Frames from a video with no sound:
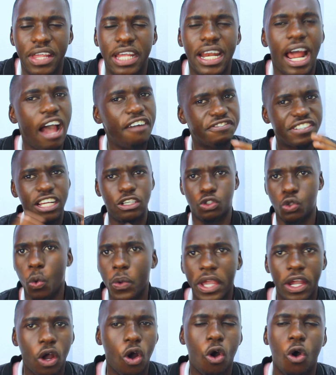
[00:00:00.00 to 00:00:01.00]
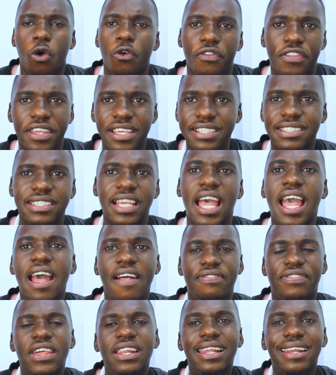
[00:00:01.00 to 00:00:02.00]
Then after doing all this,
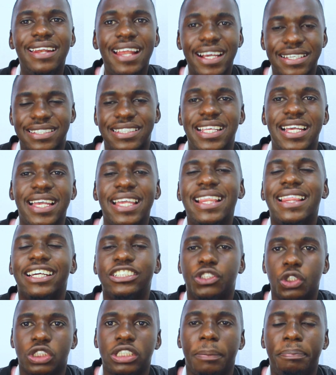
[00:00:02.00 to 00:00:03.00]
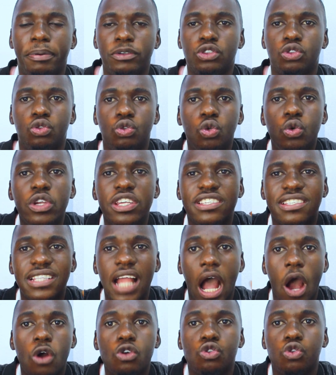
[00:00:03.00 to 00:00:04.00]
then the next thing that you're supposed to do is
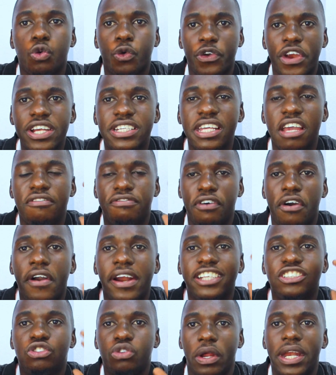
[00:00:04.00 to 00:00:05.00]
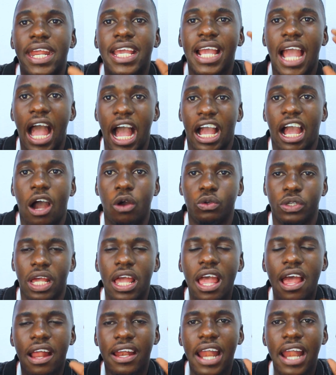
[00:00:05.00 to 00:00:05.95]
now to create a forex trading account.